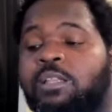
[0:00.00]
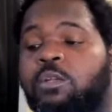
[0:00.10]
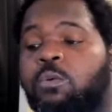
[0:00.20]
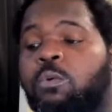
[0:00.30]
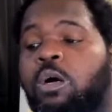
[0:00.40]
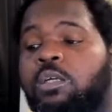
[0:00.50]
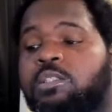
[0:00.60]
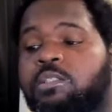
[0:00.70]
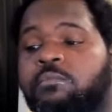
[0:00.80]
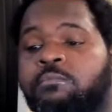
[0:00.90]
little
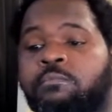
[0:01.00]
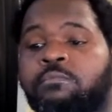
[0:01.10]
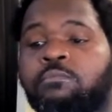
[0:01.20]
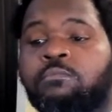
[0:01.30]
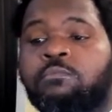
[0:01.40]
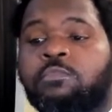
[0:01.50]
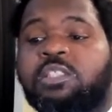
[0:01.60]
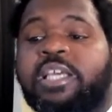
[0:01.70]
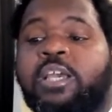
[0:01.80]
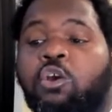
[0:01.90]
walks.
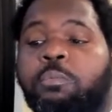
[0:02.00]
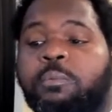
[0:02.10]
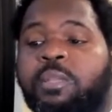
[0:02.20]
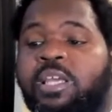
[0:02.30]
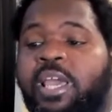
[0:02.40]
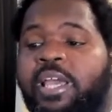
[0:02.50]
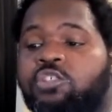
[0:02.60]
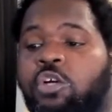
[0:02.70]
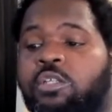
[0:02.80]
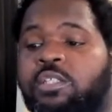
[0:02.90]
Staying cooped up in the cage
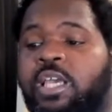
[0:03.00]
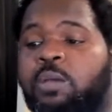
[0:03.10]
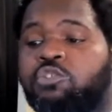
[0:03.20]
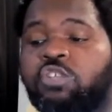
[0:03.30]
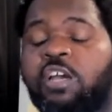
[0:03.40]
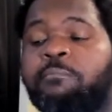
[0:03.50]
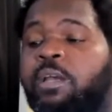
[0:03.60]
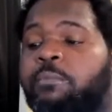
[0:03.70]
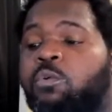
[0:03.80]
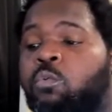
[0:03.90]
all day was driving
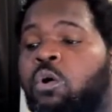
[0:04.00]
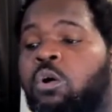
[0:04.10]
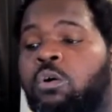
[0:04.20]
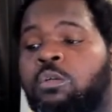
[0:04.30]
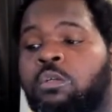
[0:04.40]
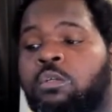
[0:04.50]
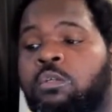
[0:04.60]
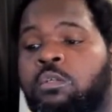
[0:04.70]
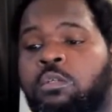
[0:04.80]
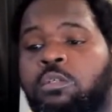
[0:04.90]
me off the wall.
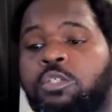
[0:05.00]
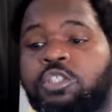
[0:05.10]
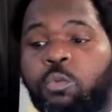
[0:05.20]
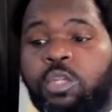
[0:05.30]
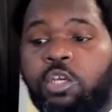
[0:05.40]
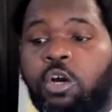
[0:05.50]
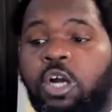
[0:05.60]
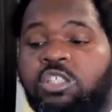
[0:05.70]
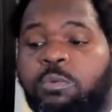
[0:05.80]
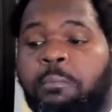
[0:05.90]
So when the
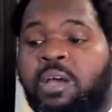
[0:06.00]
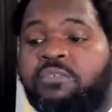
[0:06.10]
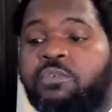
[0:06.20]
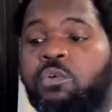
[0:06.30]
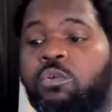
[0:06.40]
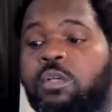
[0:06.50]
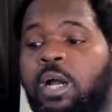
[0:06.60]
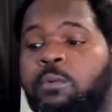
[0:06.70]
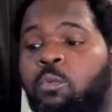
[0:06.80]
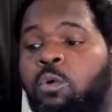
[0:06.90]
guards brought my food,
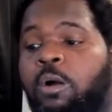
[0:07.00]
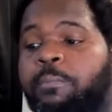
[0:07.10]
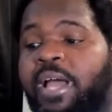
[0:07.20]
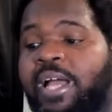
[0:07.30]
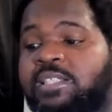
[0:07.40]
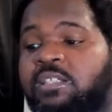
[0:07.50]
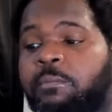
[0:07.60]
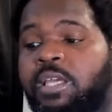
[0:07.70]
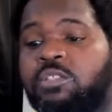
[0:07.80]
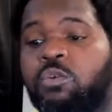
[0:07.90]
I would walk past
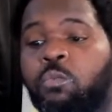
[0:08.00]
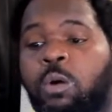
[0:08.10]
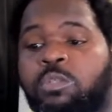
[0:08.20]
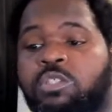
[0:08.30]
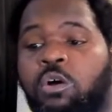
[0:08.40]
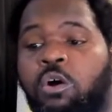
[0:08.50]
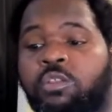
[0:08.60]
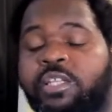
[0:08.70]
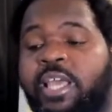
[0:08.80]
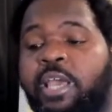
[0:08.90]
them into what was called
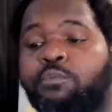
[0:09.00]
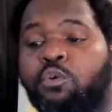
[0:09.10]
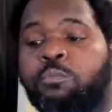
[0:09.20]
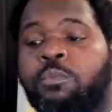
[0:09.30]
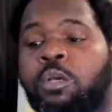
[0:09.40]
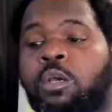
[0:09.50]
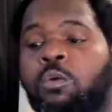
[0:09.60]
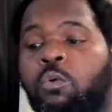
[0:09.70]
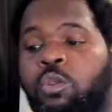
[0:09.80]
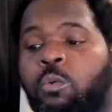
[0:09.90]
the day room,
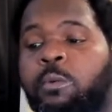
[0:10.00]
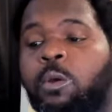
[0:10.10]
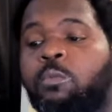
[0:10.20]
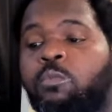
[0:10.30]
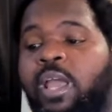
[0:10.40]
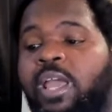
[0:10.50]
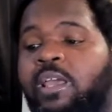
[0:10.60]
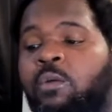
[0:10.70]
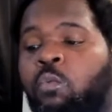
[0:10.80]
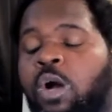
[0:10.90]
where the one of them
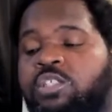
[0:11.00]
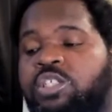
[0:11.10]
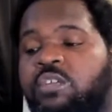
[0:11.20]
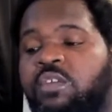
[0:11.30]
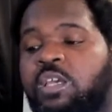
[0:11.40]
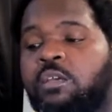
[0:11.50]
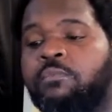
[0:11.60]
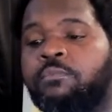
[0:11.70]
ate and watched TV.